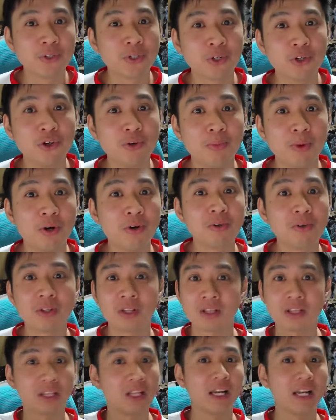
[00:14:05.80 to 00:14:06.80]

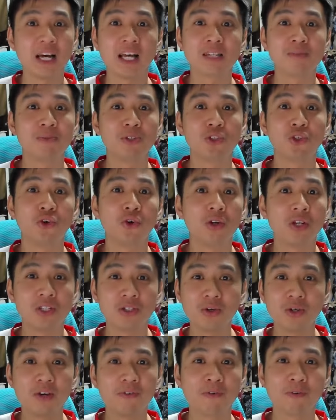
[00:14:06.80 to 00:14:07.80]
Kubo. The lad's matured. He's
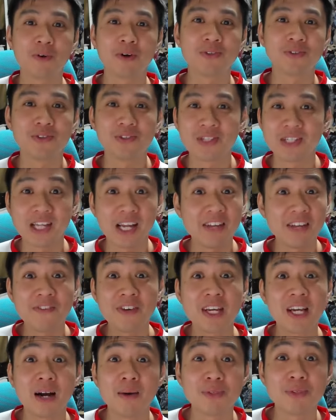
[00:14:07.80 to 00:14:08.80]
doing it for Real Sociedad. If he
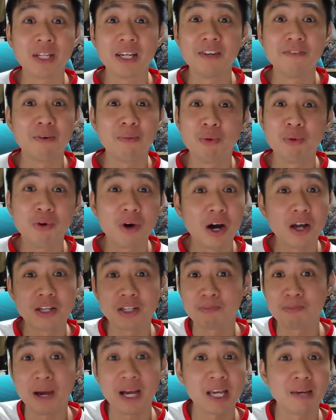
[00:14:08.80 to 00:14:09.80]
comes to Liverpool,
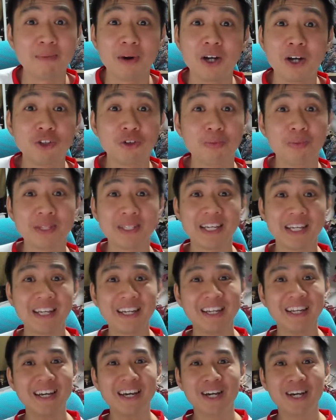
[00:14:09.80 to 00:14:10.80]
I'd back him
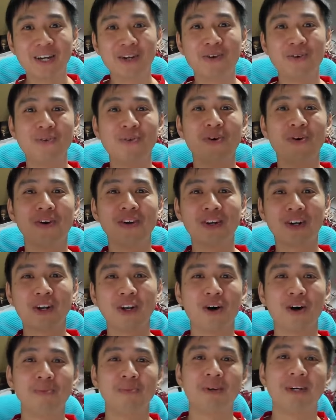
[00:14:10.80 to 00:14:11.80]
100%. Go on,
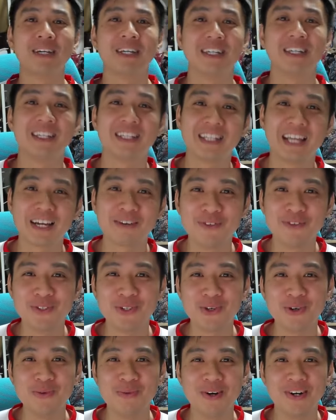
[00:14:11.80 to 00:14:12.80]
Klopp.
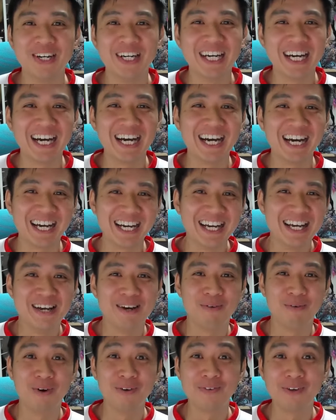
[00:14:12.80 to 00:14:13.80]
Takefusa Kubo.
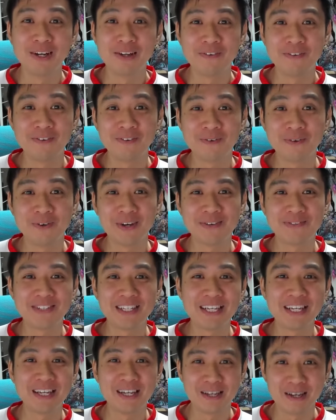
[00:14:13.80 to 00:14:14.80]
One for Liverpool
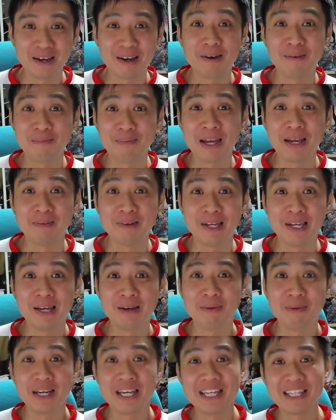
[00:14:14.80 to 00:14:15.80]
FC? Maybe.
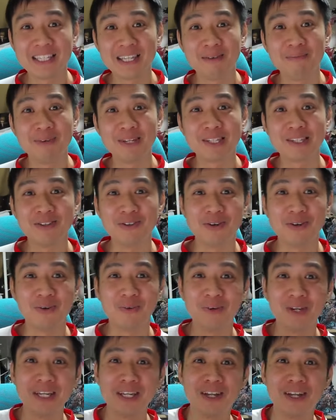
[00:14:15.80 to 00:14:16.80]
But here's number 2.
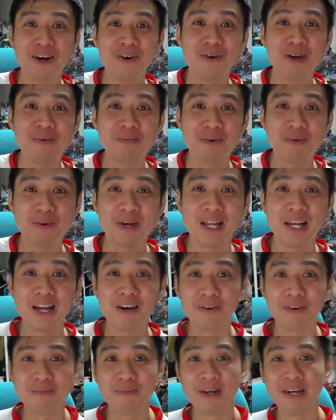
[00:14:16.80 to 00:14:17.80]
We know him. We love
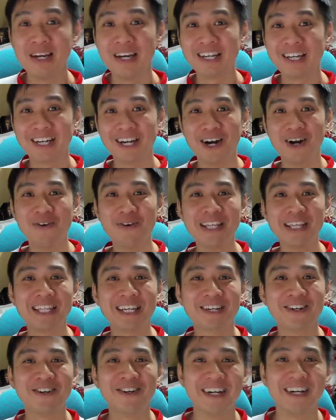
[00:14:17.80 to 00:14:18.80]
him. Ko
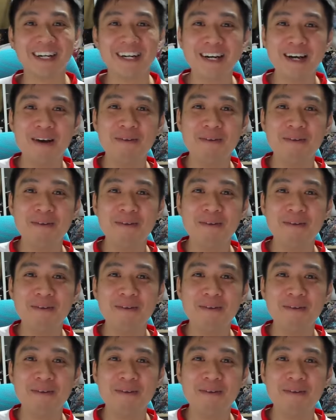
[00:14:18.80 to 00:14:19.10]
Itakura.